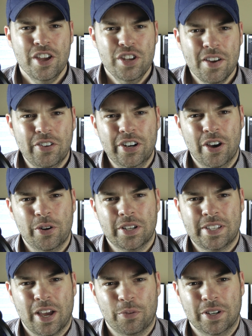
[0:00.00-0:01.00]
You ever
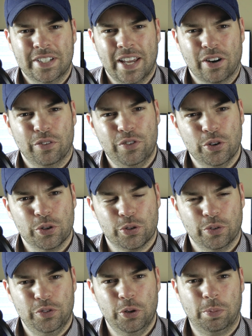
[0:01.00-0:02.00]
notice how when tech reviewers
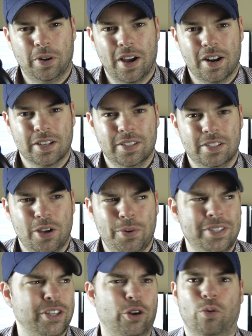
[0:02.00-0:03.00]
review products, it's
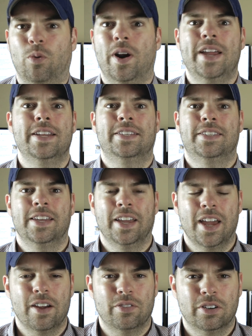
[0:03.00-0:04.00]
always the greatest thing
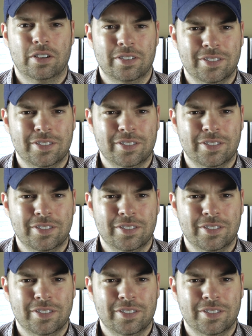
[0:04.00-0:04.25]
ever?